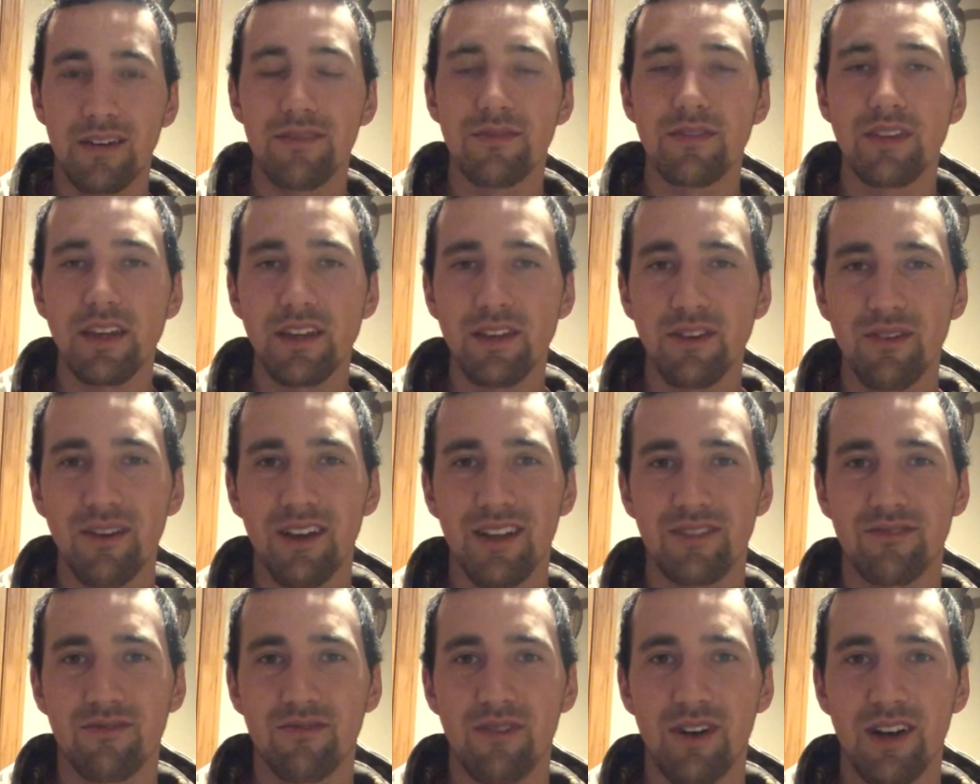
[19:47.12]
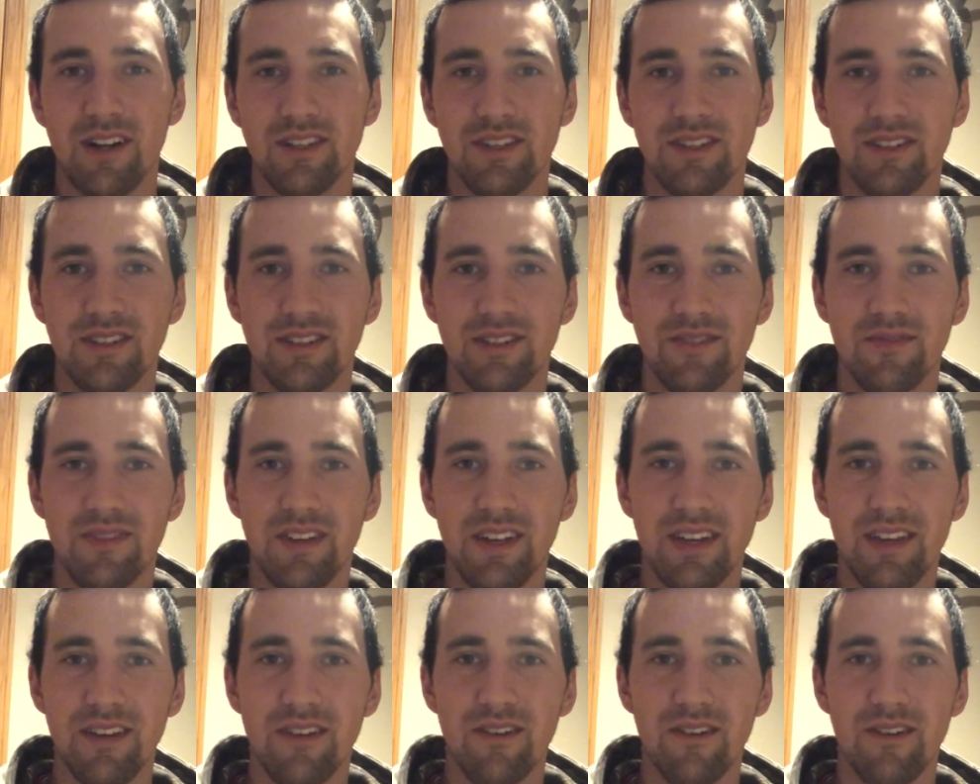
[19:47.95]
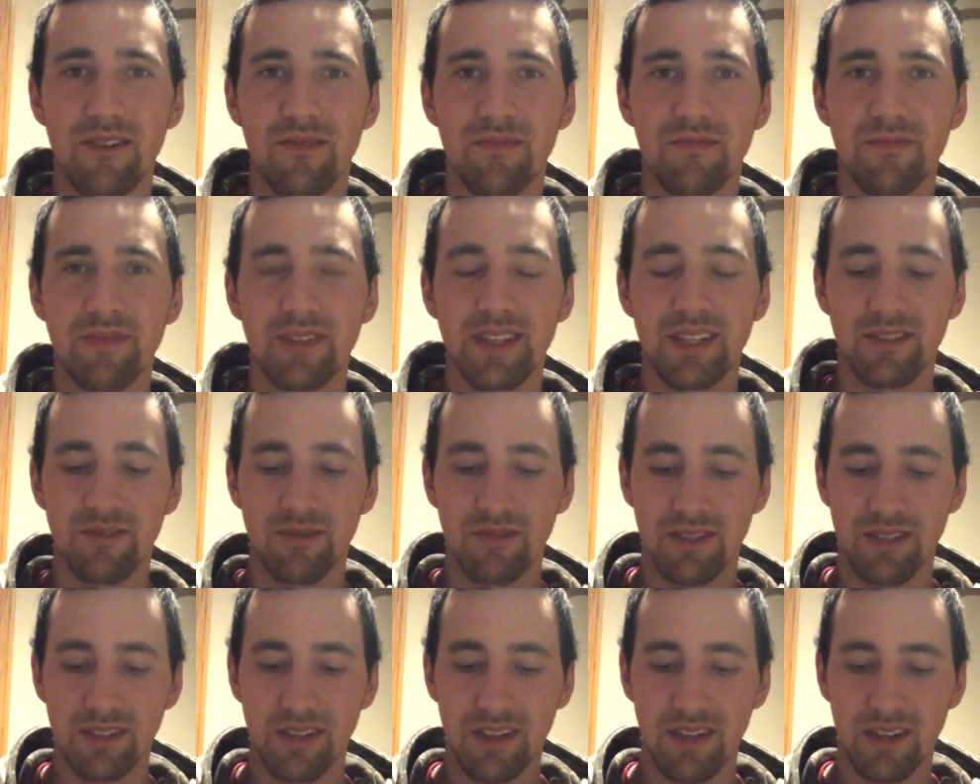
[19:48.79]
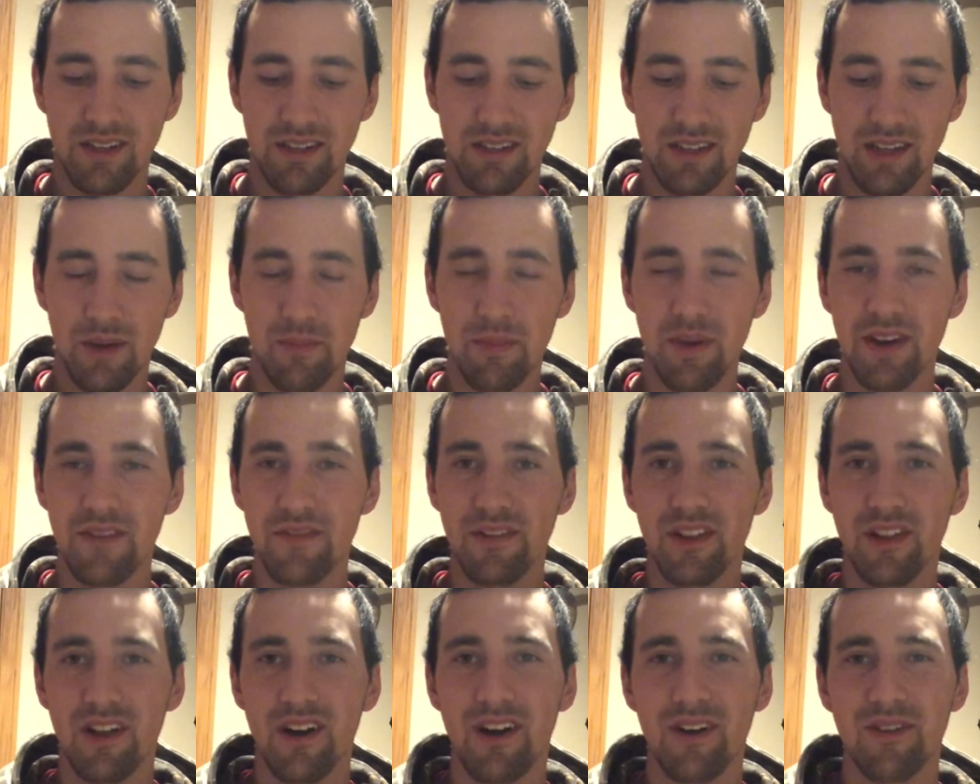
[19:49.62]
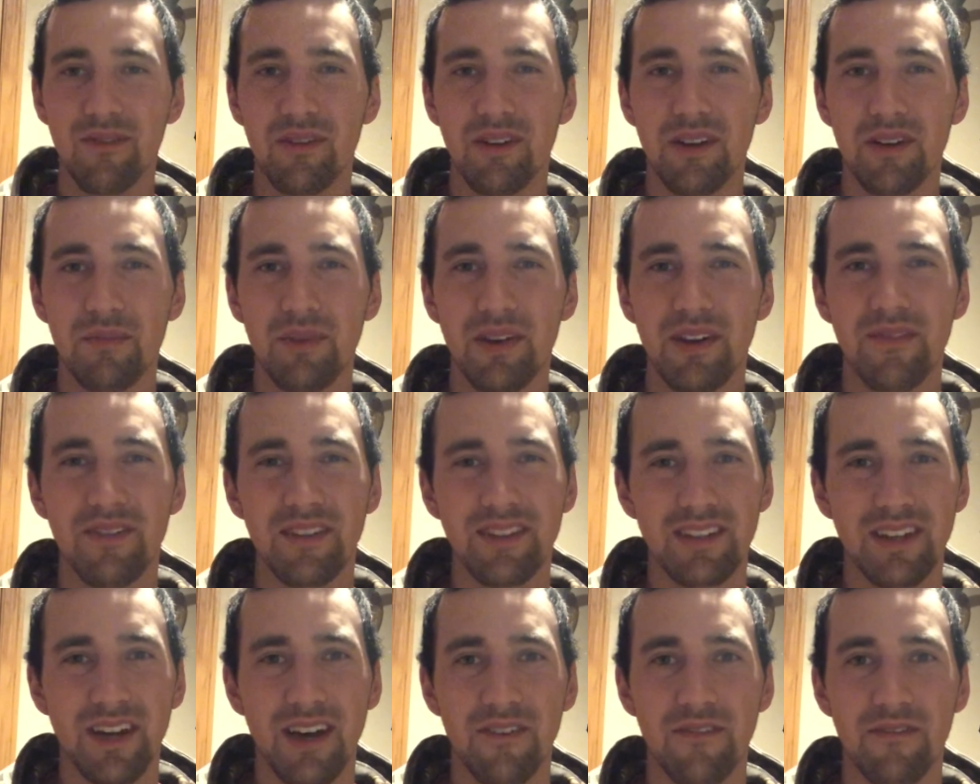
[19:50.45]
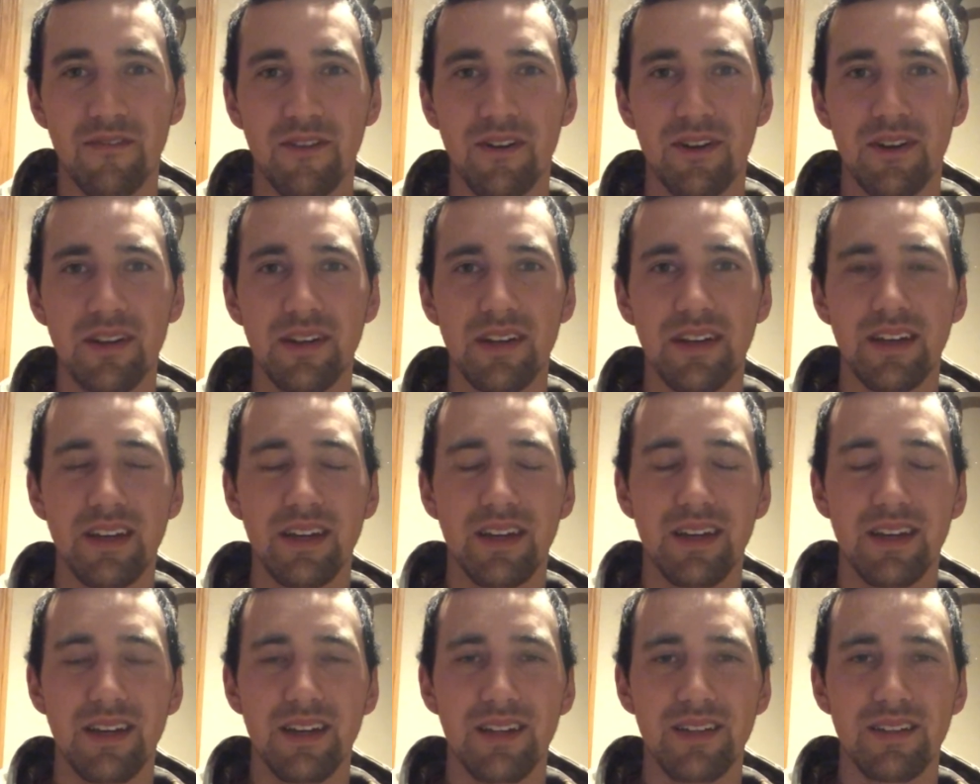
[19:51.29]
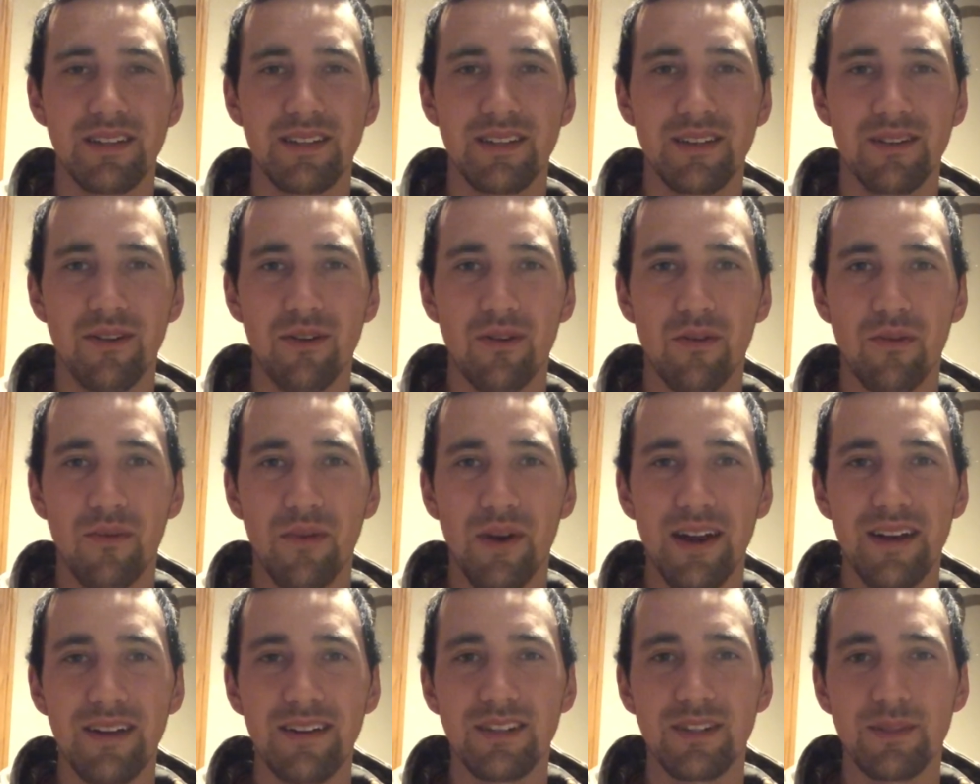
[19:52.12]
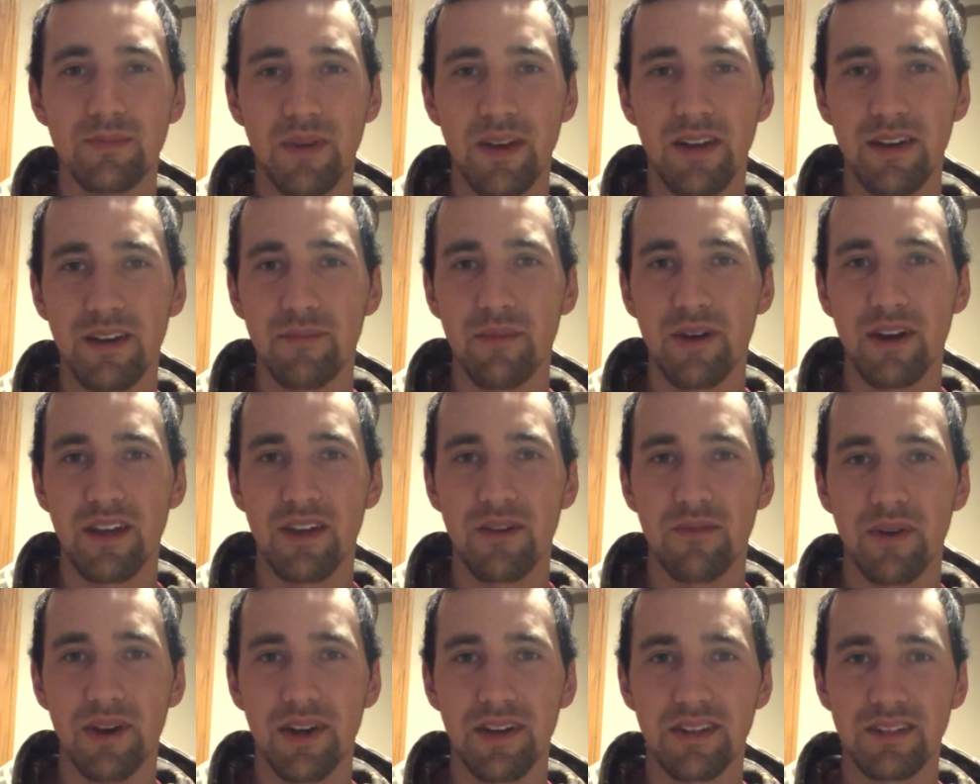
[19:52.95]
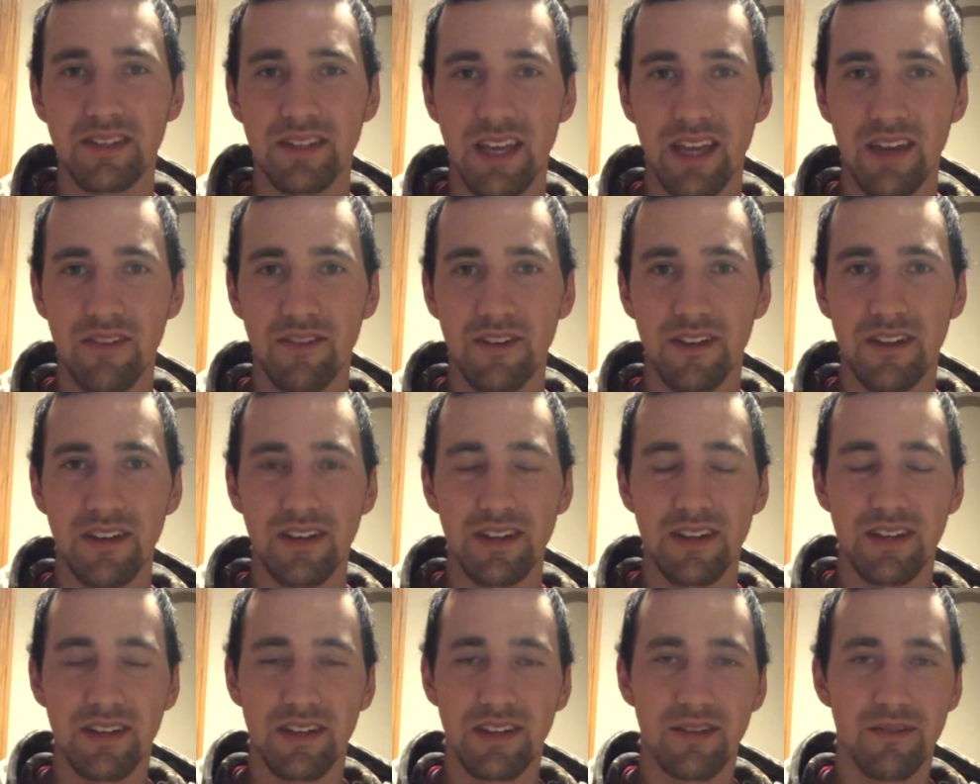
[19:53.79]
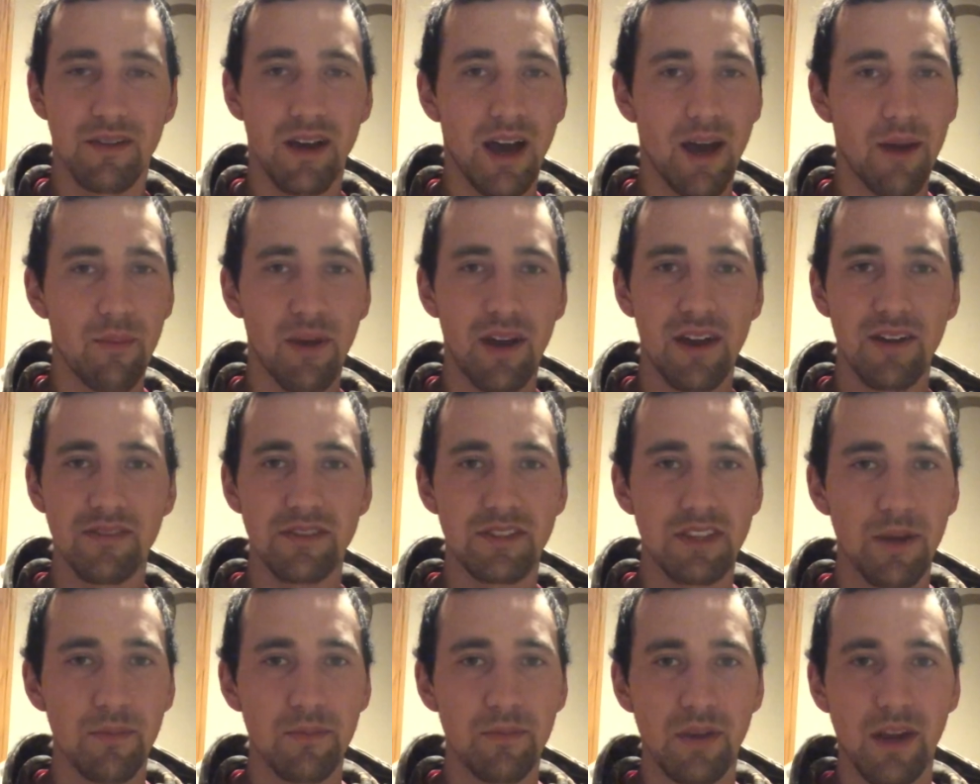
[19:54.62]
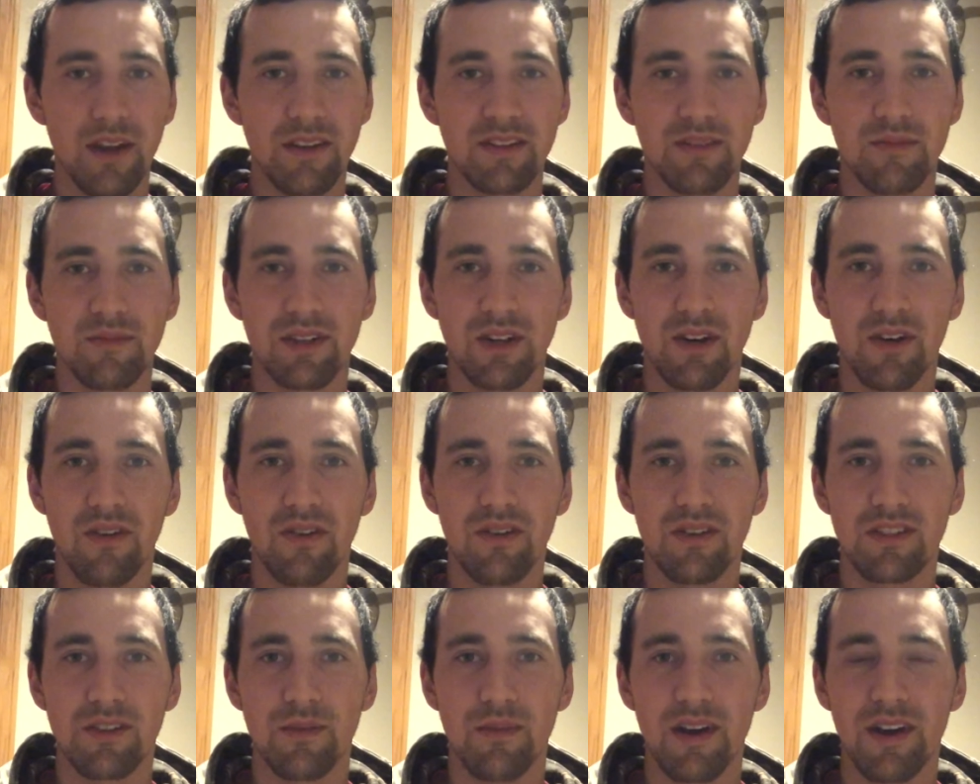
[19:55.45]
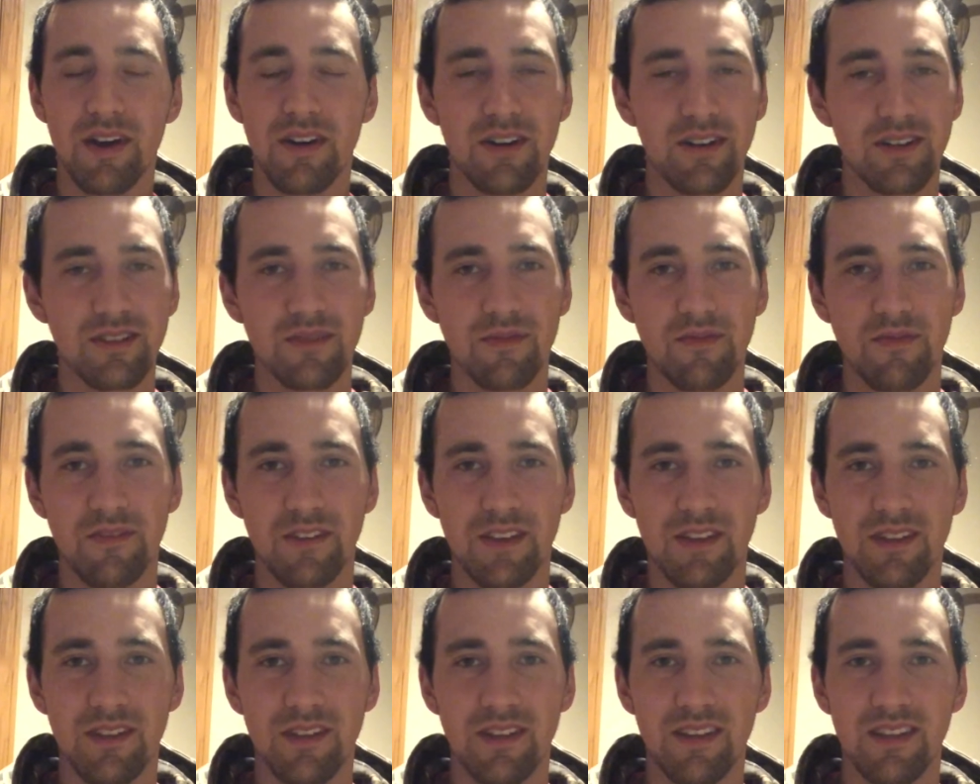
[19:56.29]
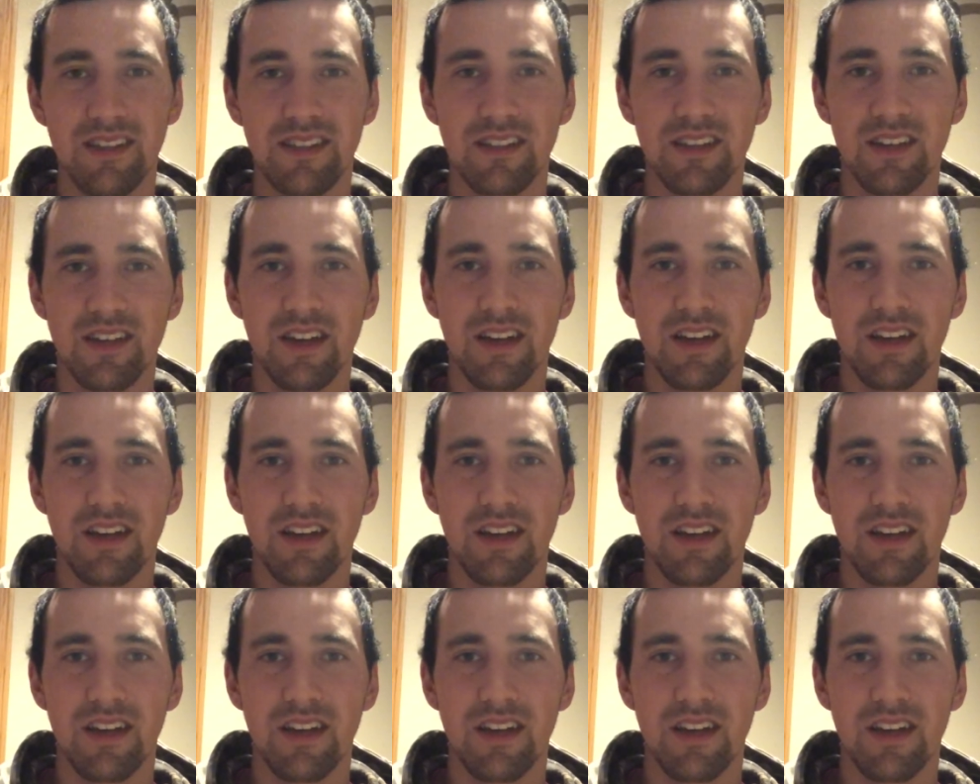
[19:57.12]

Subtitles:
Thank you guys for watching this video. This was a bit of a long one, a bit of a tough one to know where to spend your money, where to save it. I might have stepped on some toes, I might have hurt some feelings.